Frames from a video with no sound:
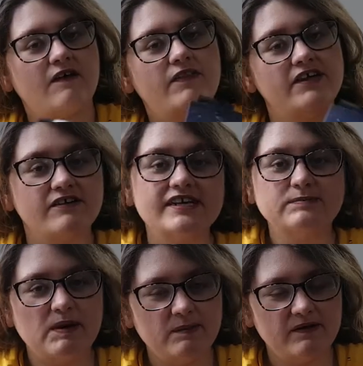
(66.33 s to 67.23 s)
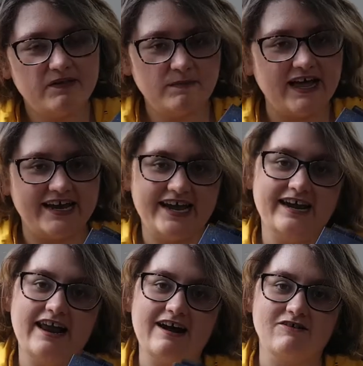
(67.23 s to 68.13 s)
The youngest people on the planet are
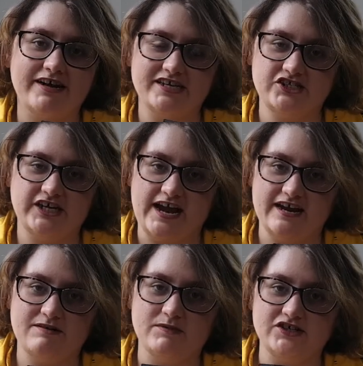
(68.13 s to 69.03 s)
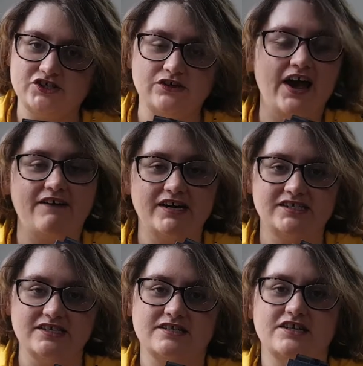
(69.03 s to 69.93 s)
Lowry and Shen, my two
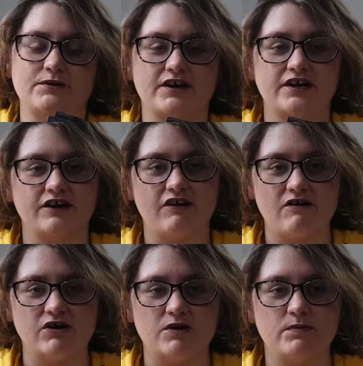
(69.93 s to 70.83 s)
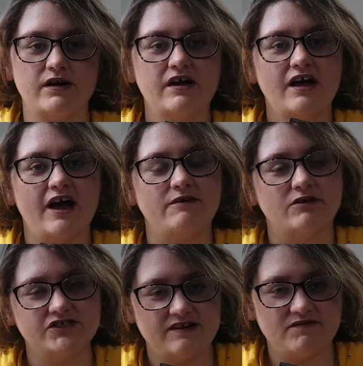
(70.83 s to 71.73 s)
characters, who are going to grow up and
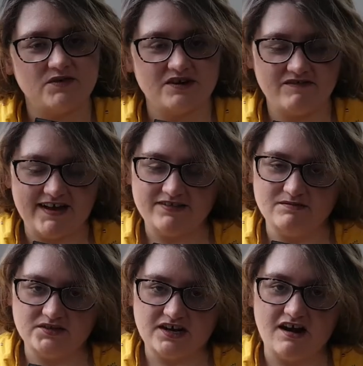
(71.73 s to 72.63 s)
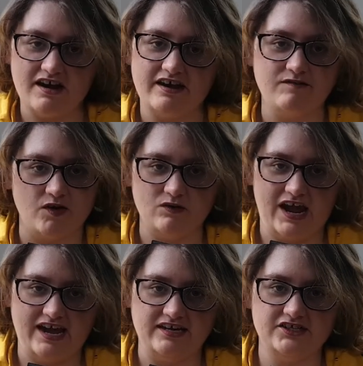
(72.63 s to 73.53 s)
watch everyone around them die of old
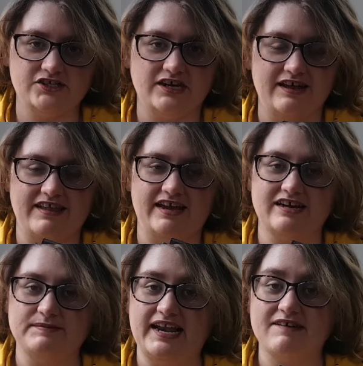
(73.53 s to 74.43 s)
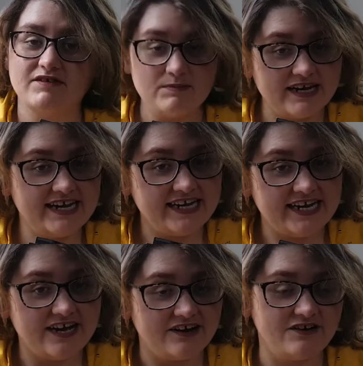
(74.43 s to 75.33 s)
age, and they're going to be left completely
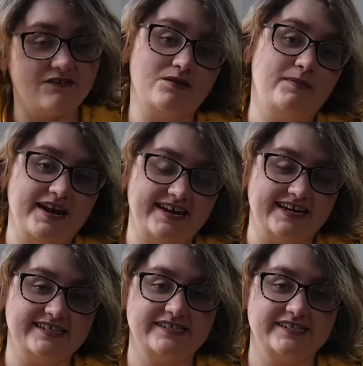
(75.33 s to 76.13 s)
alone on the planet.